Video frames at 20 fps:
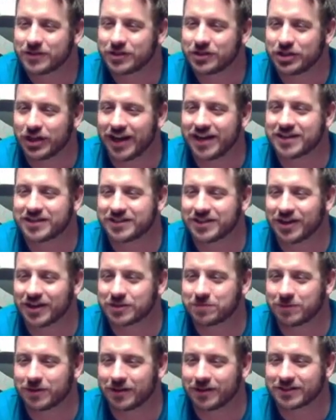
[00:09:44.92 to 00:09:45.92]
Change
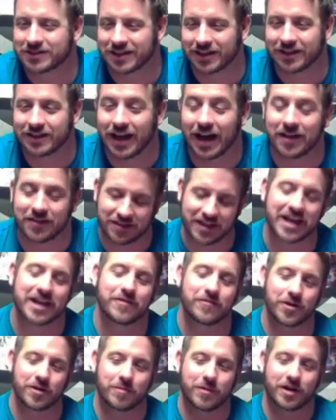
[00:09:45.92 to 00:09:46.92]
sucks, but it looks good. Thank
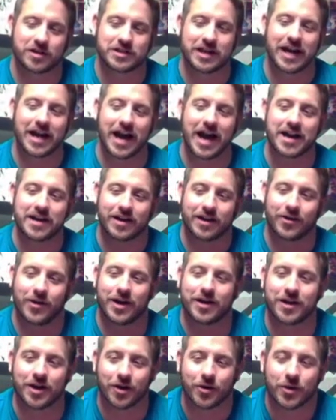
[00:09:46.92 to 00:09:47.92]
you very much. I
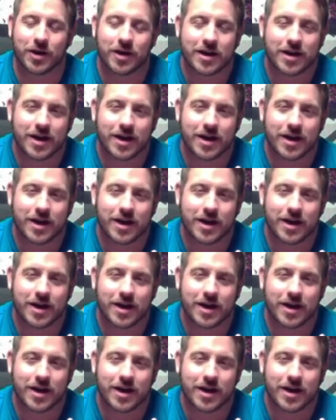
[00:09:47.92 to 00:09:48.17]
know.